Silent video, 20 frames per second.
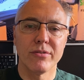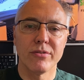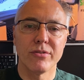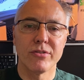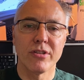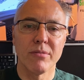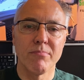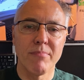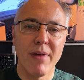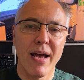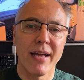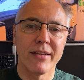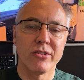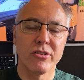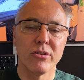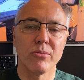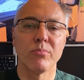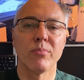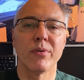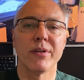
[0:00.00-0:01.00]
to match
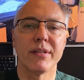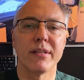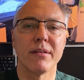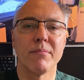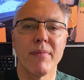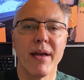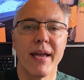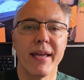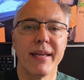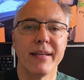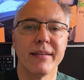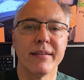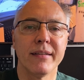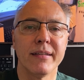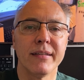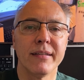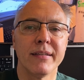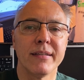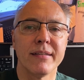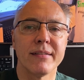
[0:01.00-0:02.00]
up with the main
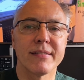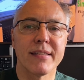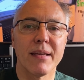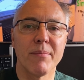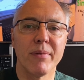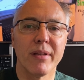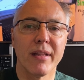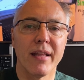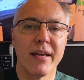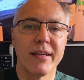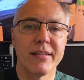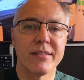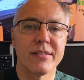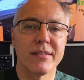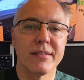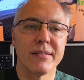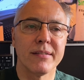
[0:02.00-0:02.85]
simulator.